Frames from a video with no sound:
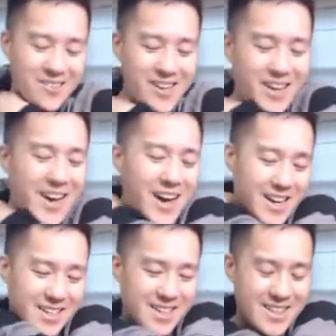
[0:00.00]
we
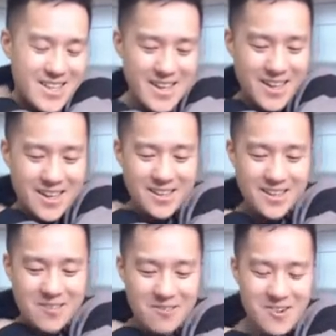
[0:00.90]
got the
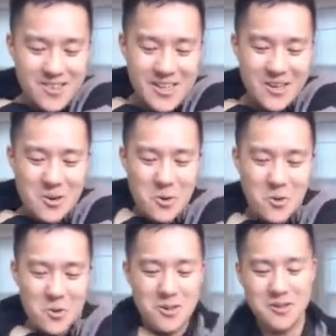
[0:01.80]
really
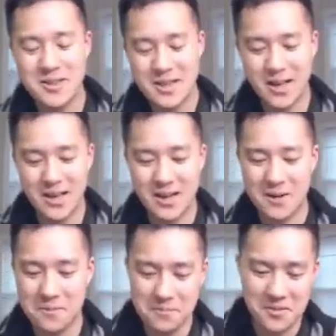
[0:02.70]
cool
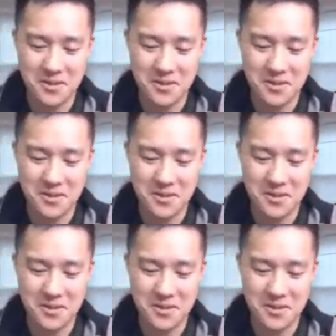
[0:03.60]
um,